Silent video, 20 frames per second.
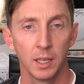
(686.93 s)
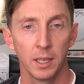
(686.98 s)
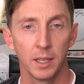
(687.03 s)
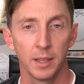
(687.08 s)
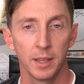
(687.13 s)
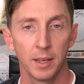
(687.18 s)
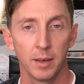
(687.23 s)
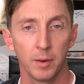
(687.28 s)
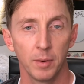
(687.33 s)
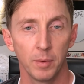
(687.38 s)

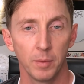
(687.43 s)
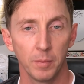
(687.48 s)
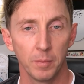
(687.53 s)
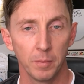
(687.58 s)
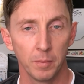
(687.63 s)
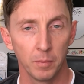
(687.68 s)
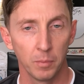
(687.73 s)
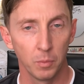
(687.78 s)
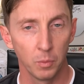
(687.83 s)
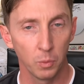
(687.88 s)
that
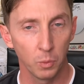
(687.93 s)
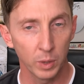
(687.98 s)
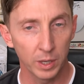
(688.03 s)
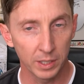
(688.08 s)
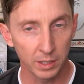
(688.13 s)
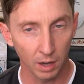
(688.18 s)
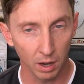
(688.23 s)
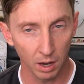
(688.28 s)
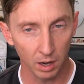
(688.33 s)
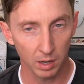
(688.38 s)
we
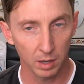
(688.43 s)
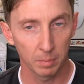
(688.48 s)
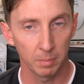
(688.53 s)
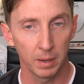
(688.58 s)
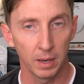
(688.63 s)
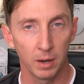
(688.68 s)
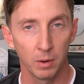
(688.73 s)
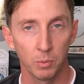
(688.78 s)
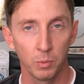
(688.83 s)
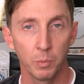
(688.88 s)
talk
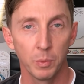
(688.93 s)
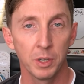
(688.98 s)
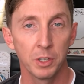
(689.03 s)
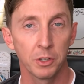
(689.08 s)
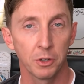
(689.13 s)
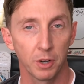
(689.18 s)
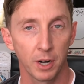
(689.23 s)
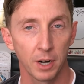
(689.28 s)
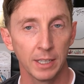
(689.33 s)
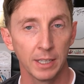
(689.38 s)
about when we
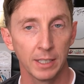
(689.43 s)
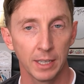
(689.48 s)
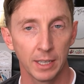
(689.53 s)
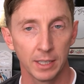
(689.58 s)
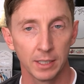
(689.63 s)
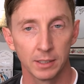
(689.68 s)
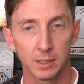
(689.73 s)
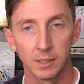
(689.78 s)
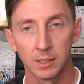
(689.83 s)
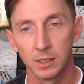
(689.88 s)
train
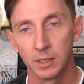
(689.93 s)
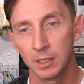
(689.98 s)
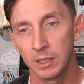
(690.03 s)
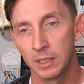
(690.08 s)
dentists